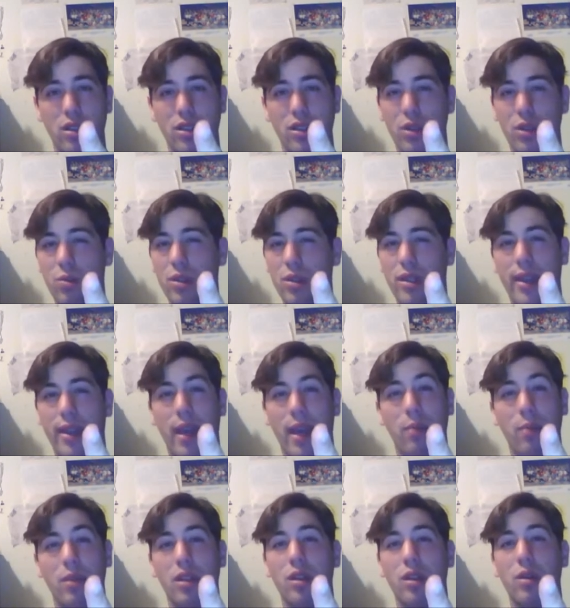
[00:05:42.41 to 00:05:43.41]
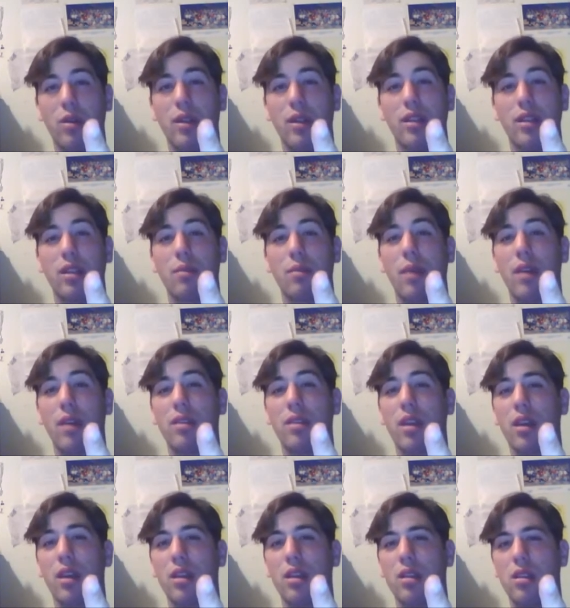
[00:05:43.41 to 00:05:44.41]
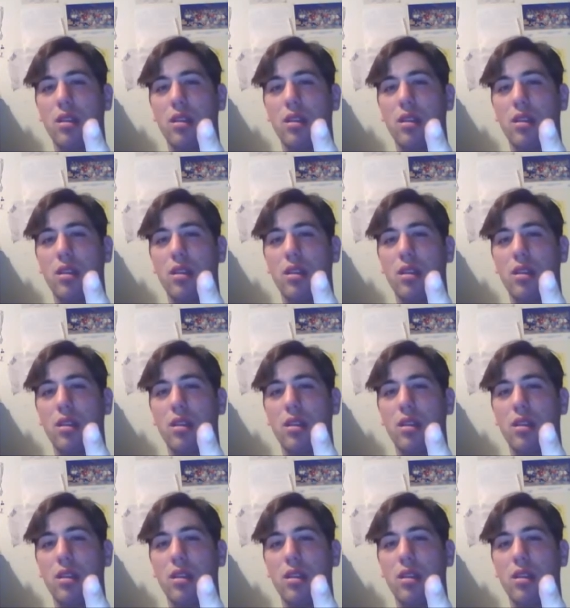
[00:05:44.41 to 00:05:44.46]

You wouldn't happen to know anything about that,